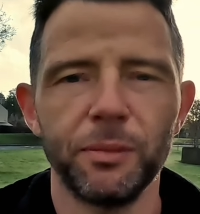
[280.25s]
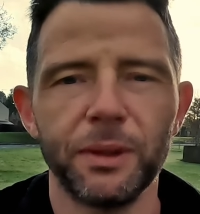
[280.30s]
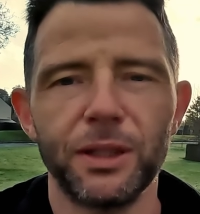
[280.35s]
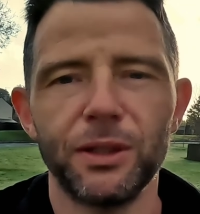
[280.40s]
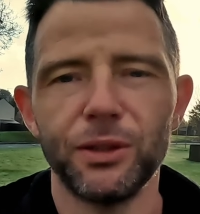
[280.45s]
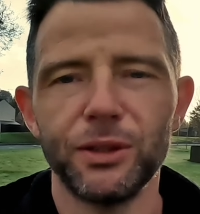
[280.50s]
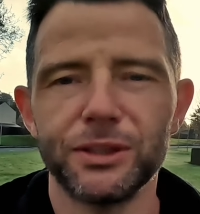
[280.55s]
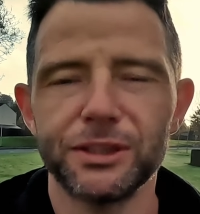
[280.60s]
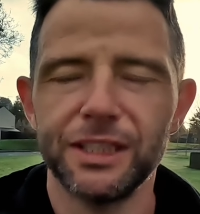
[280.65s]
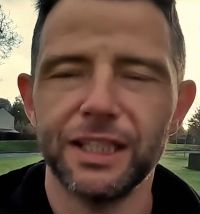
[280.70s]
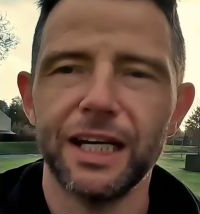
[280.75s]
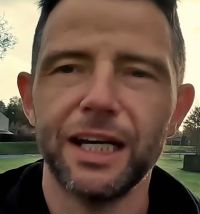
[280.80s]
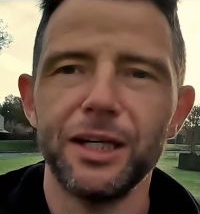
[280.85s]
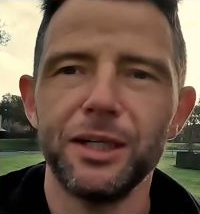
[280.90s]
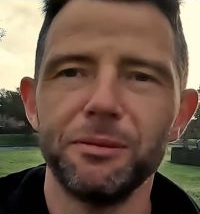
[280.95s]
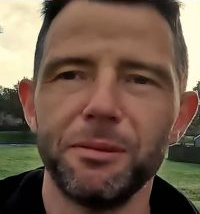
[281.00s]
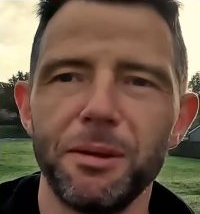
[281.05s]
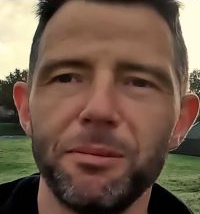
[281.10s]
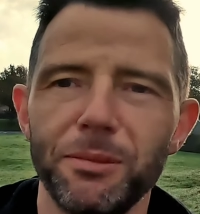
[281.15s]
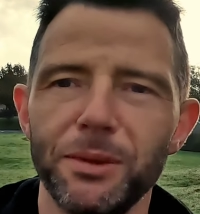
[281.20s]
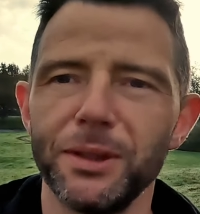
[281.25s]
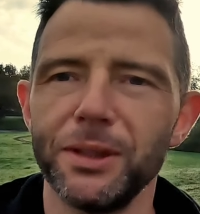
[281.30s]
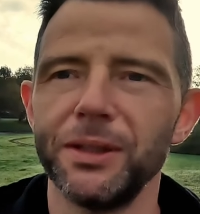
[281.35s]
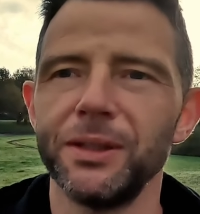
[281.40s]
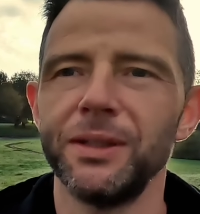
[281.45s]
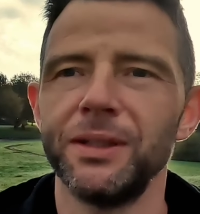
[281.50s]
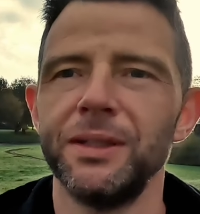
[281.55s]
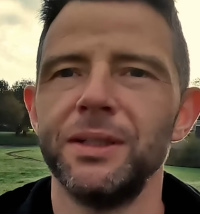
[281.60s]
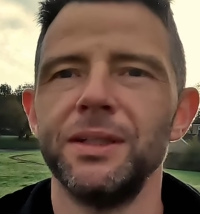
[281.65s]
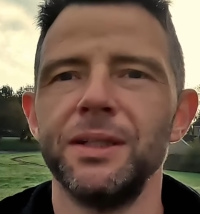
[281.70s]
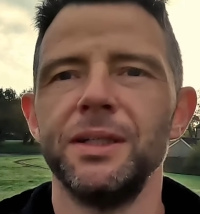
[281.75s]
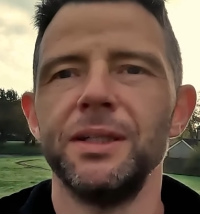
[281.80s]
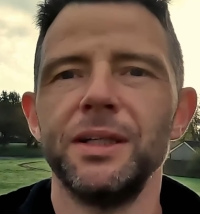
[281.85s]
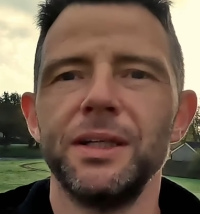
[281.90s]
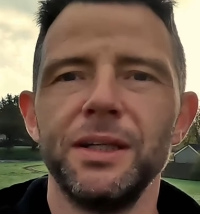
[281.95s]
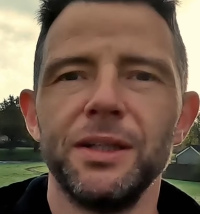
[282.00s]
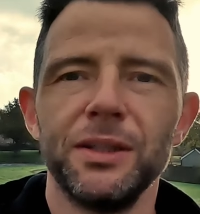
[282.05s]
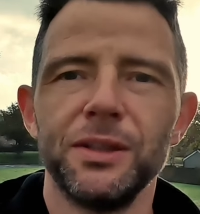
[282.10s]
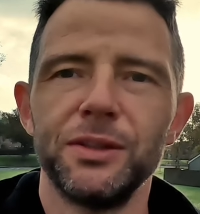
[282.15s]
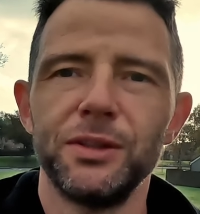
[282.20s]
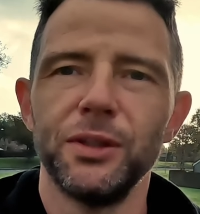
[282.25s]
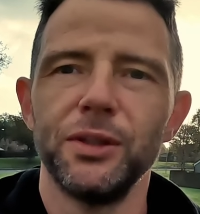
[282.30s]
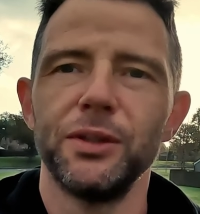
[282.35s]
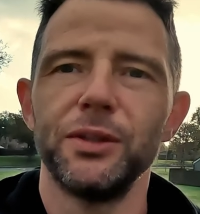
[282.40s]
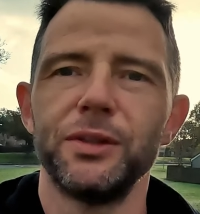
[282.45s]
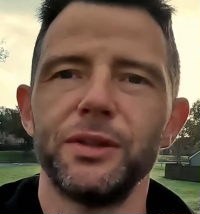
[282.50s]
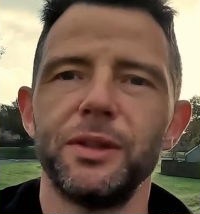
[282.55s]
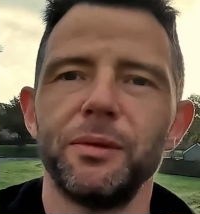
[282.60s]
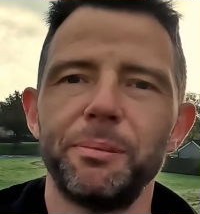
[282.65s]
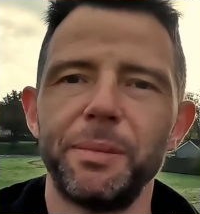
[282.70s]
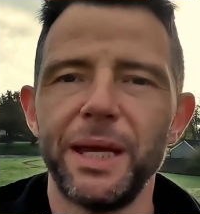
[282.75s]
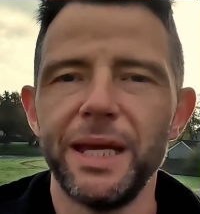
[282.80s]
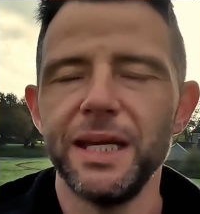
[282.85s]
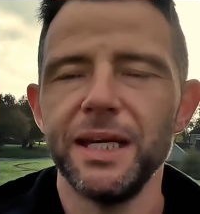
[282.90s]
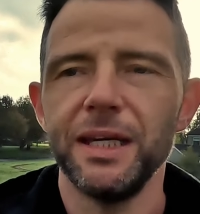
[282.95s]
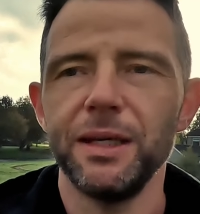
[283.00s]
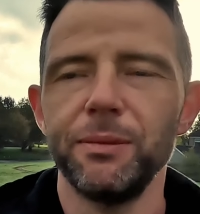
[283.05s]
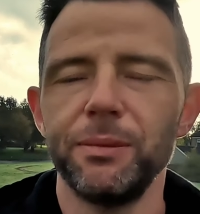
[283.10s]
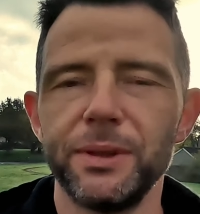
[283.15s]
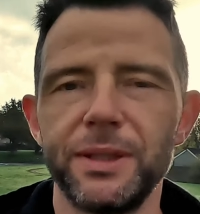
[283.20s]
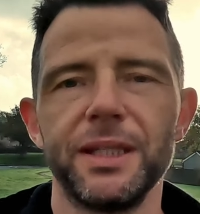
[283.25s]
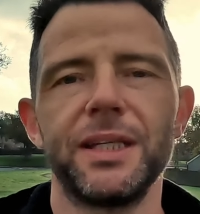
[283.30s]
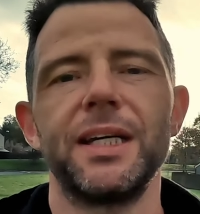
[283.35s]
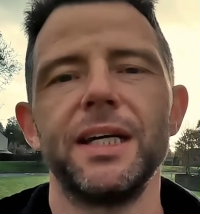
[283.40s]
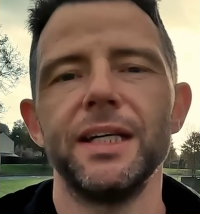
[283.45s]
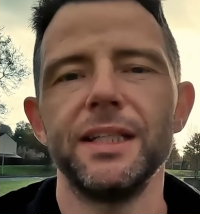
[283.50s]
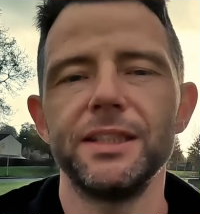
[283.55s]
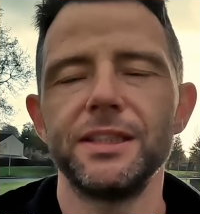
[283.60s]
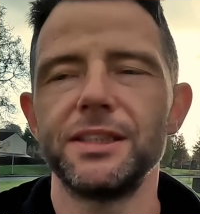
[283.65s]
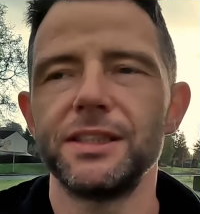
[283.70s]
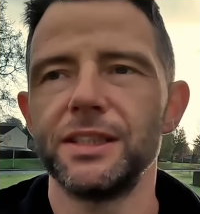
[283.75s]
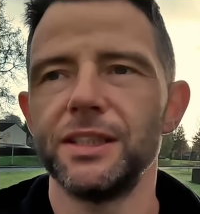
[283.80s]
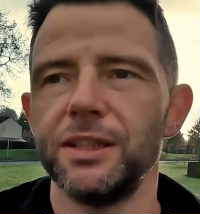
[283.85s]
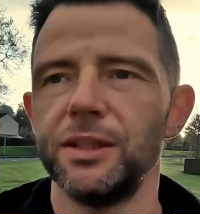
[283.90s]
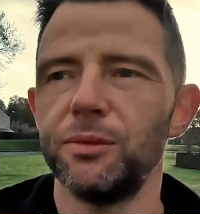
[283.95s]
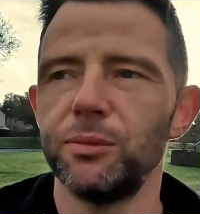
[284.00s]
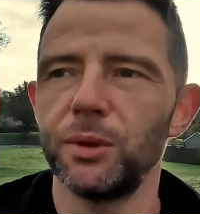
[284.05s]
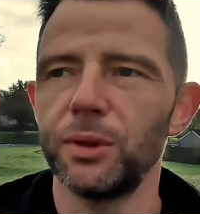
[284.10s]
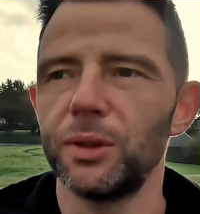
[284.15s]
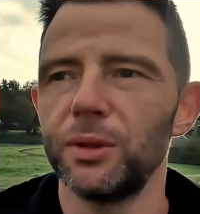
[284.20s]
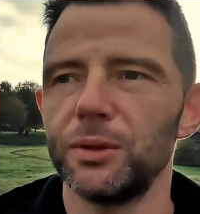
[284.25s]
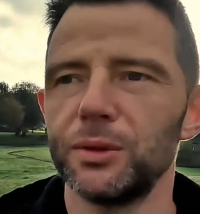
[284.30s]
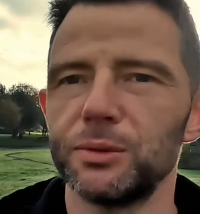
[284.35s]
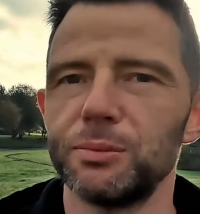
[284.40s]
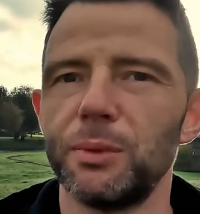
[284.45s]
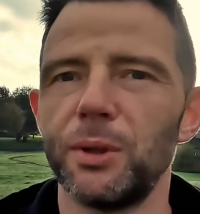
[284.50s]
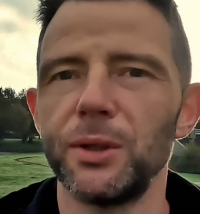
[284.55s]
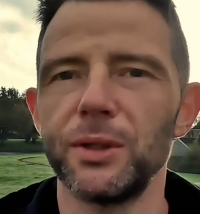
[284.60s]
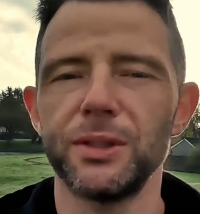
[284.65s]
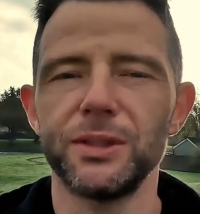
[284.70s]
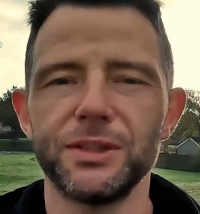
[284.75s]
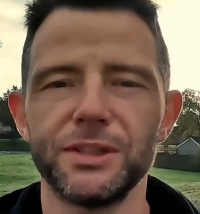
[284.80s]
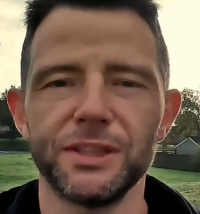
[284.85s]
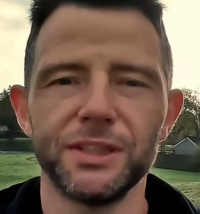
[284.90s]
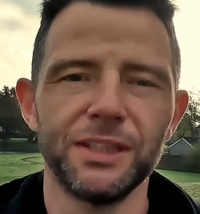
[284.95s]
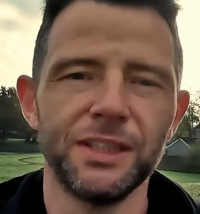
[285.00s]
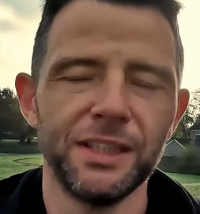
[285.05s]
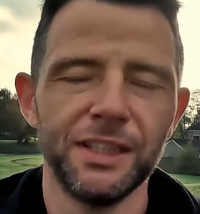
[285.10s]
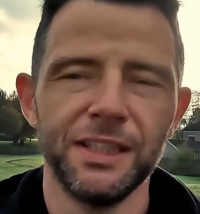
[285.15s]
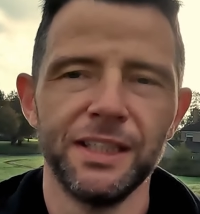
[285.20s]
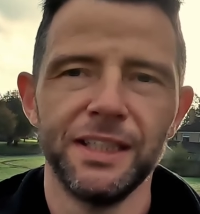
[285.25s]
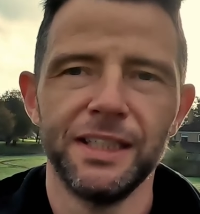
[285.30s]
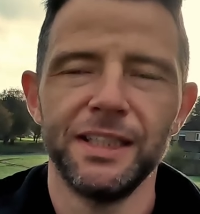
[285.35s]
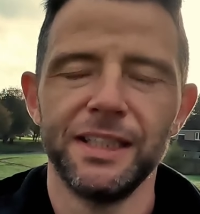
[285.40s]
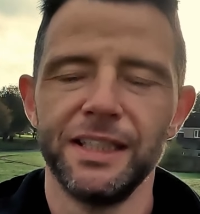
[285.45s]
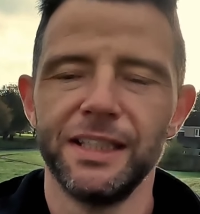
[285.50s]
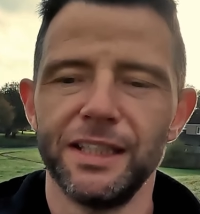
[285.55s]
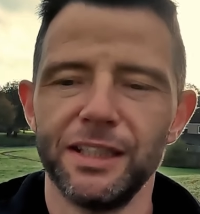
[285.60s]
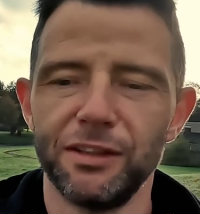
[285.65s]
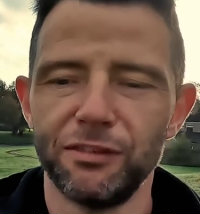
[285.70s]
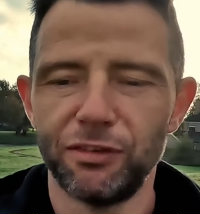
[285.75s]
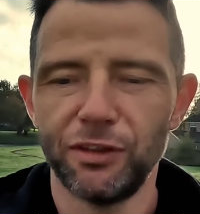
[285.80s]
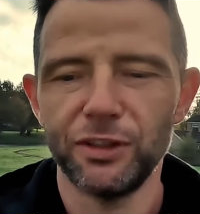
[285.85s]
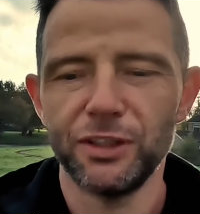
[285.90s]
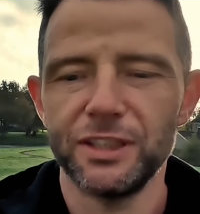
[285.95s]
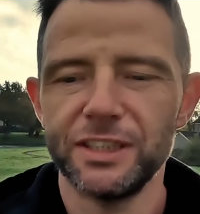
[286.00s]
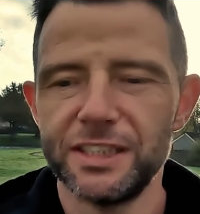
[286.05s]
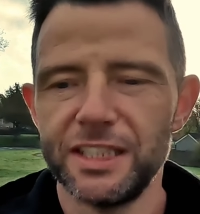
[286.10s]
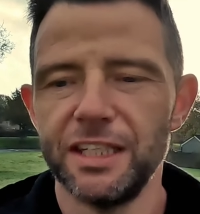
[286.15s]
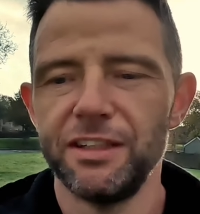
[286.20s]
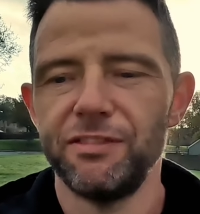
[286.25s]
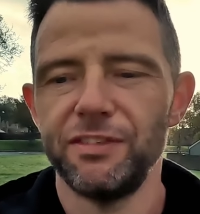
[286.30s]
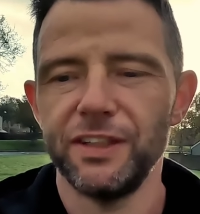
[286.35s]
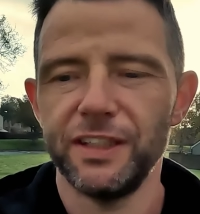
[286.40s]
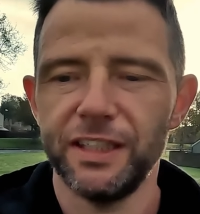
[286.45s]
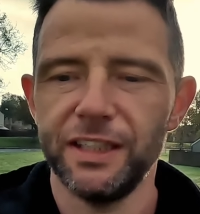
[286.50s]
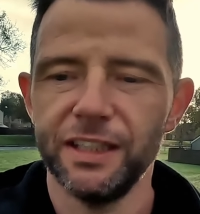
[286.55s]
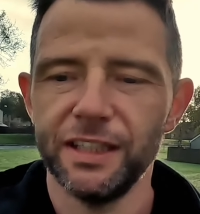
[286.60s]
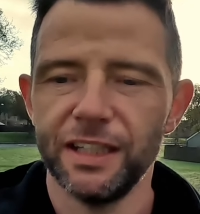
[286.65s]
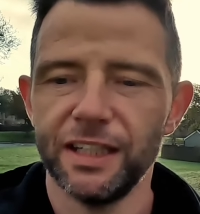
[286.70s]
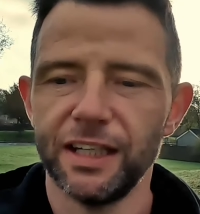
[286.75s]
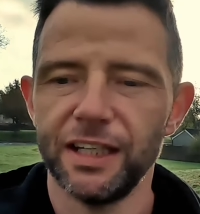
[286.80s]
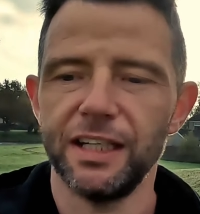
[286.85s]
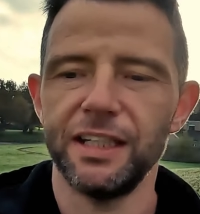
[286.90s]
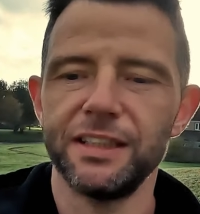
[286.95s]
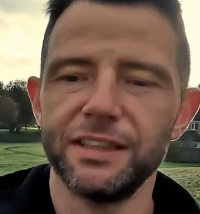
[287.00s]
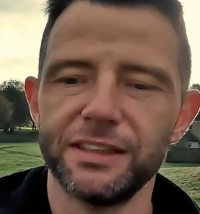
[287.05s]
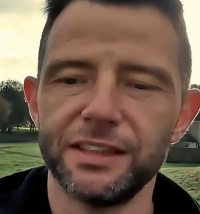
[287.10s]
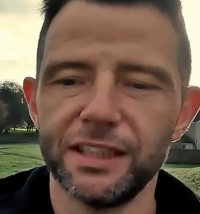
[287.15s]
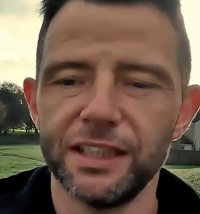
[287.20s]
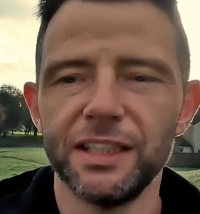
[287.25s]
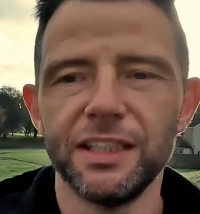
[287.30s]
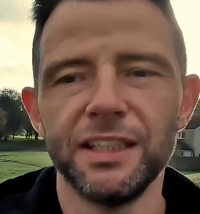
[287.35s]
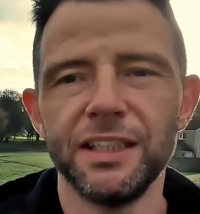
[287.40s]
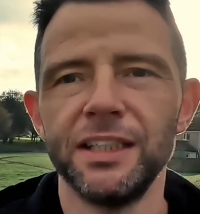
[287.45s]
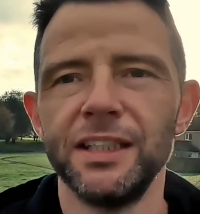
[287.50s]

because like I remember doing PE with the kids one of those mornings in front of the TV, and